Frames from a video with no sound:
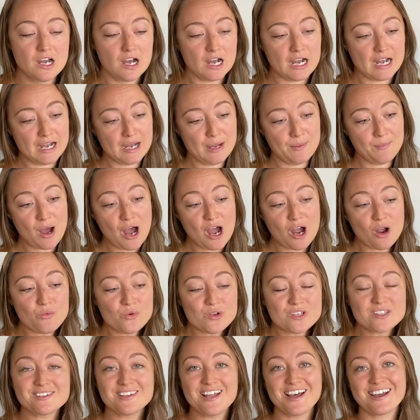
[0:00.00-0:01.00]
I
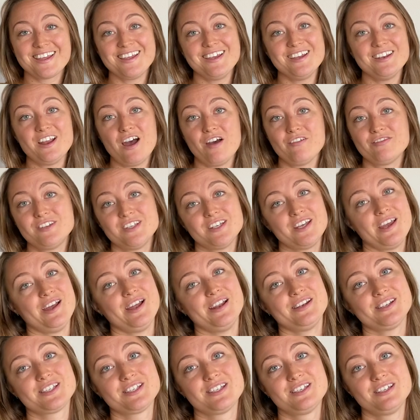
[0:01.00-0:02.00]
was lucky enough to
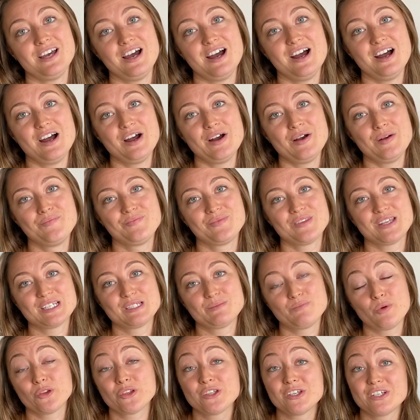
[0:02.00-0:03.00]
get a
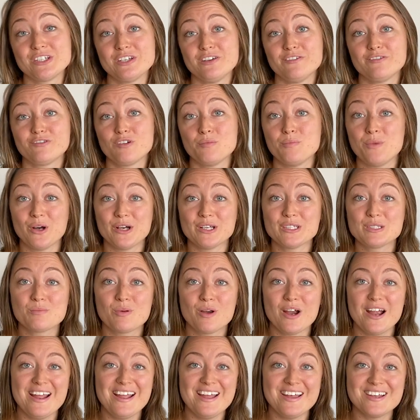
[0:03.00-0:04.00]
sponsorship from
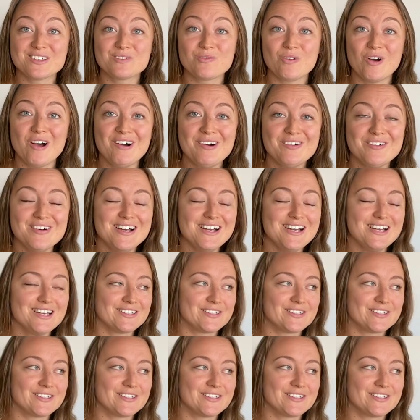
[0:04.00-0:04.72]
Osprey as well.